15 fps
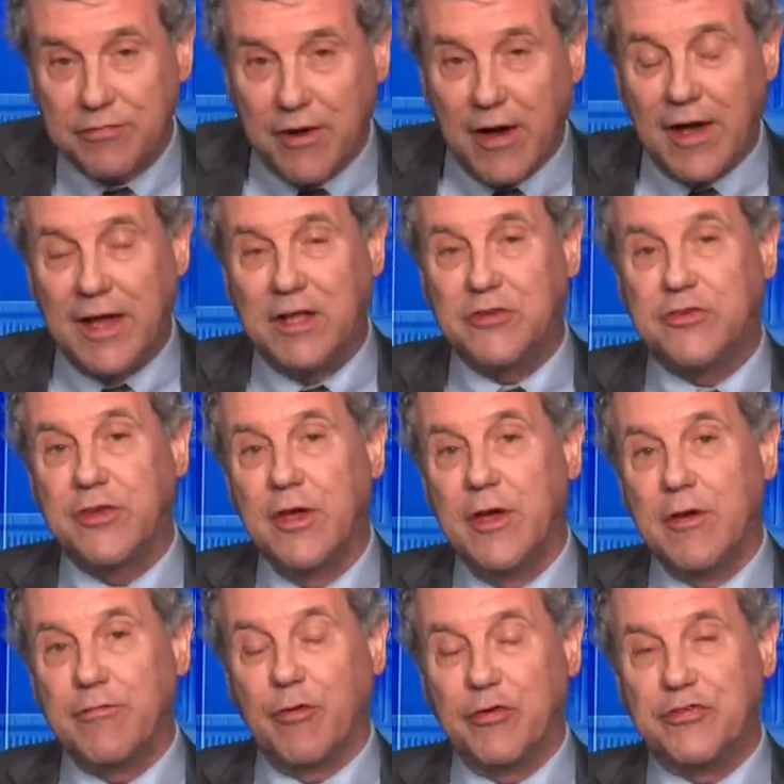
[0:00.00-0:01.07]
fines
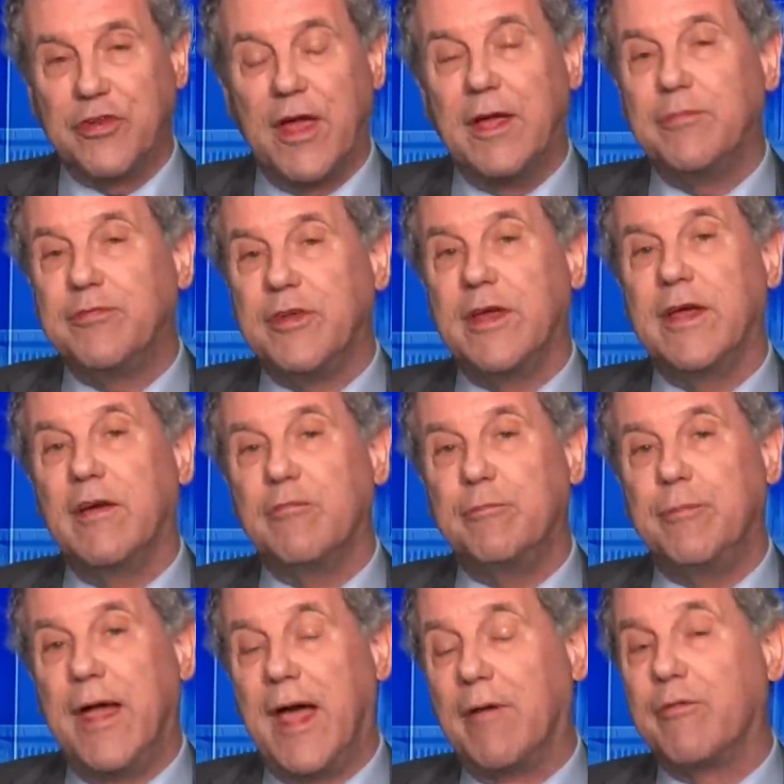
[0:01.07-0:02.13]
for safety have
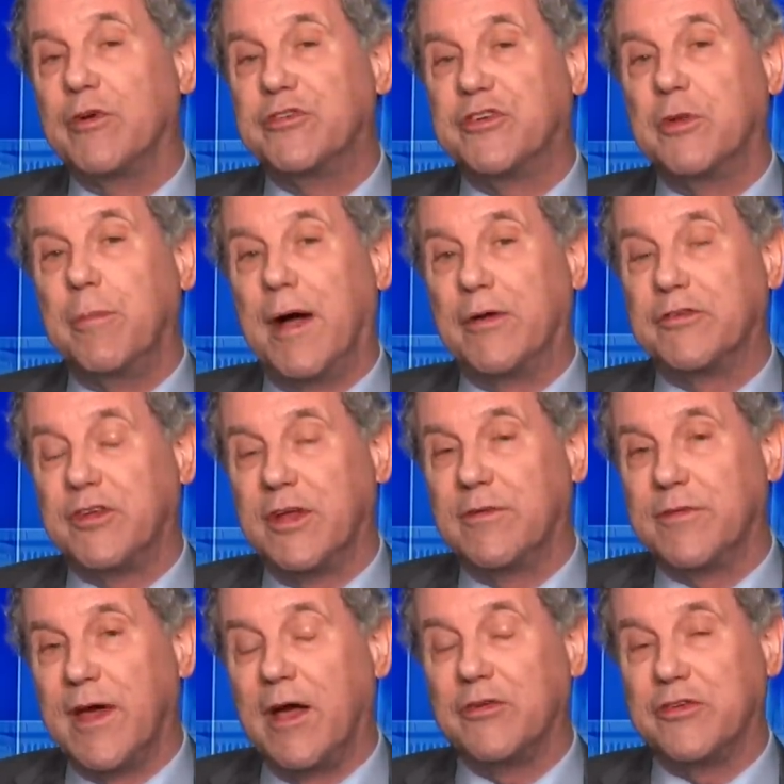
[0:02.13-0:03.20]
averaged about
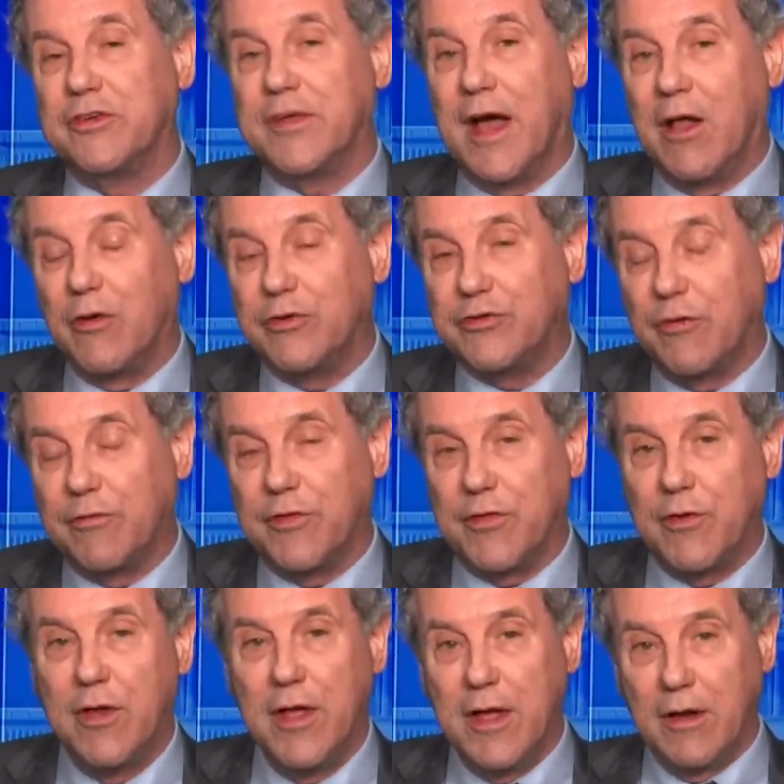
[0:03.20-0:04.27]
$10,000 over
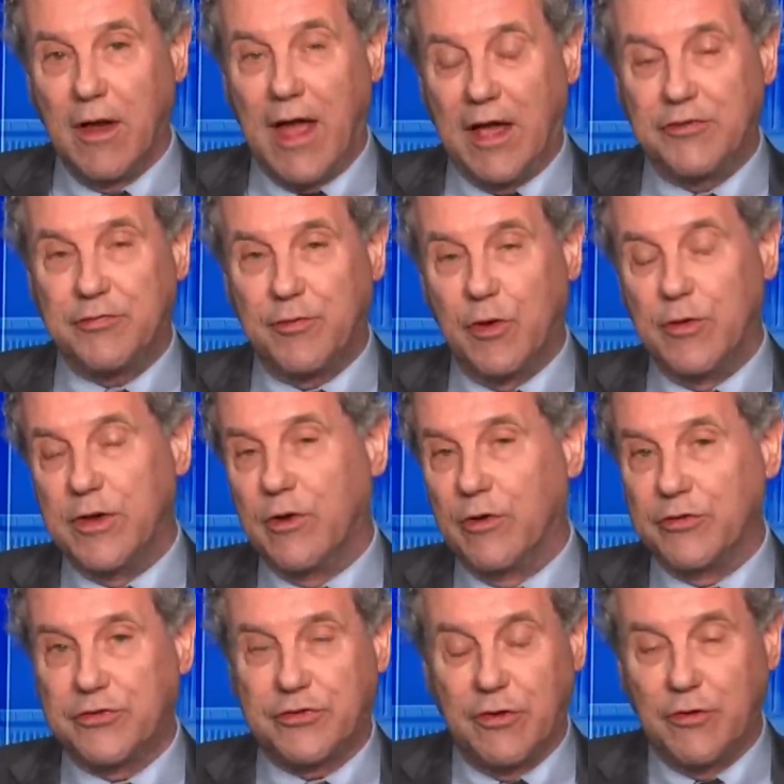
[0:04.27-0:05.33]
the last few
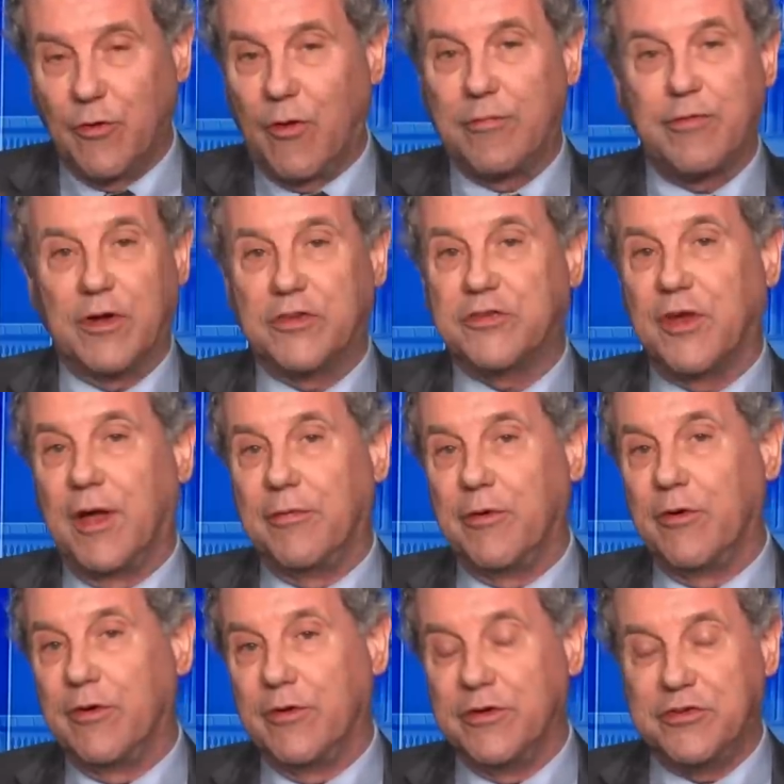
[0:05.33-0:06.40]
years to Norfolk
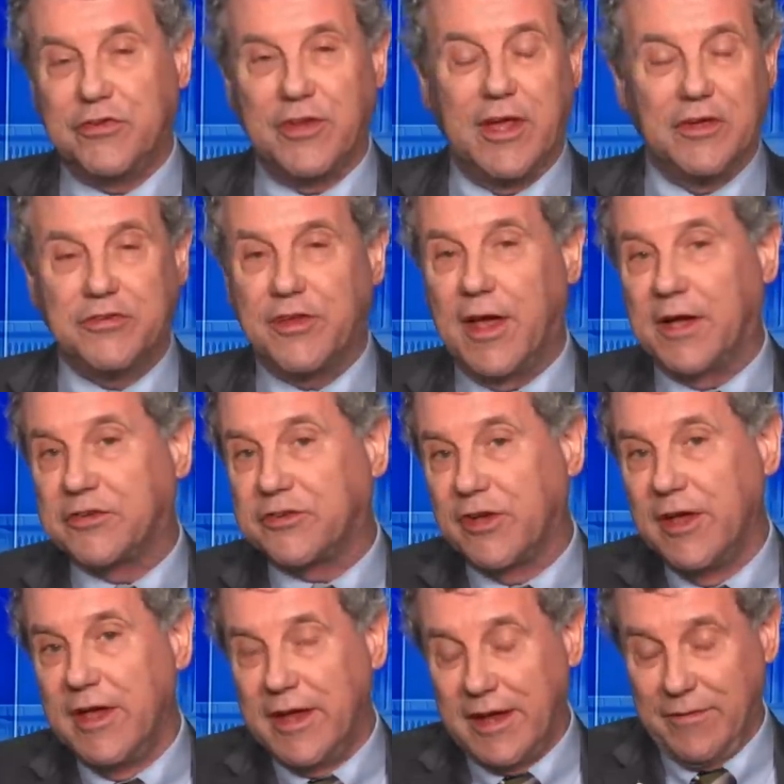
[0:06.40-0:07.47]
Southern and CSX
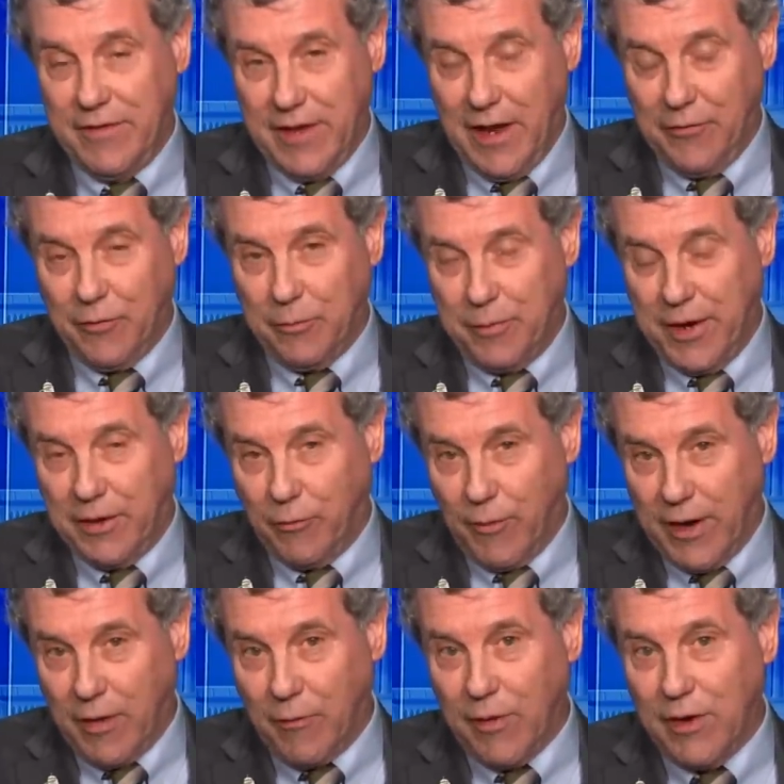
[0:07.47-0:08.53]
and the other big
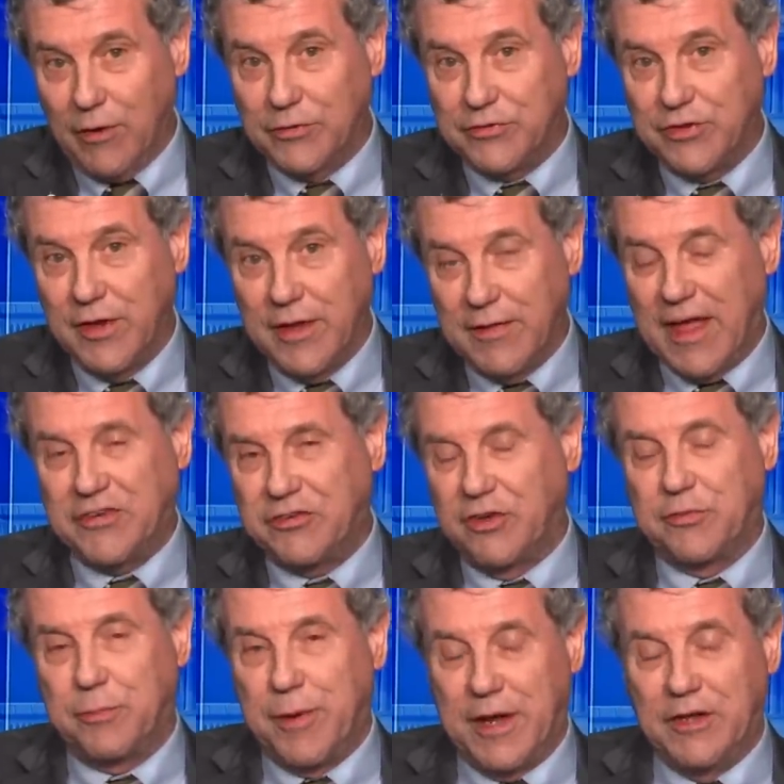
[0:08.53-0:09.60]
railroads. That's
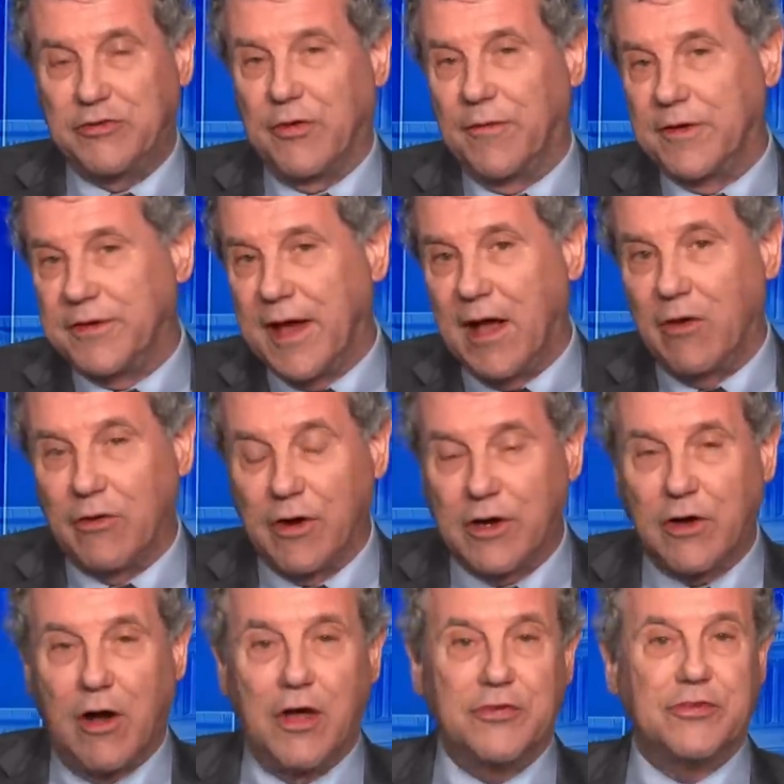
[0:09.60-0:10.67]
just pennies on the dollar
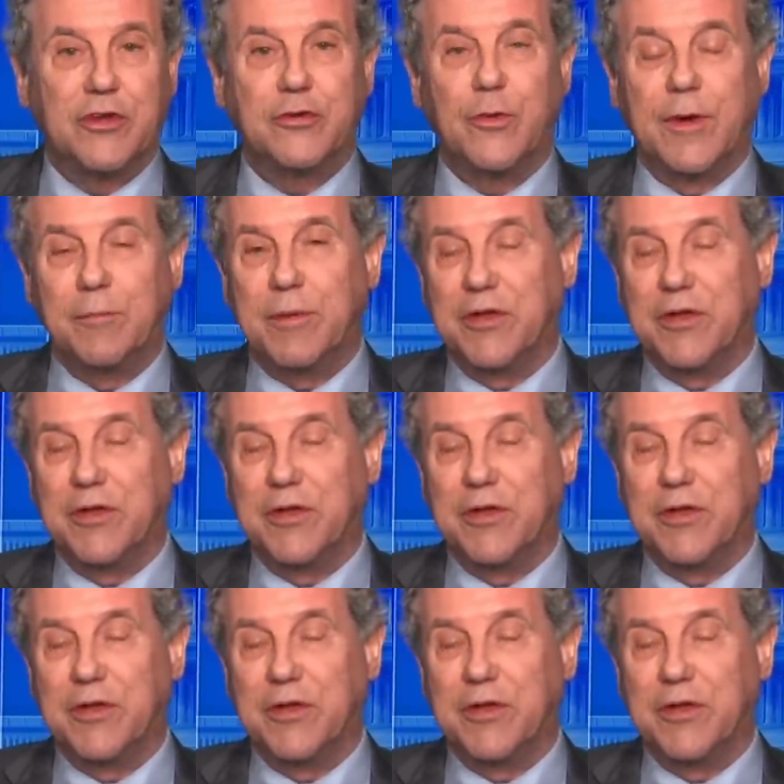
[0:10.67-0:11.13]
cost of doing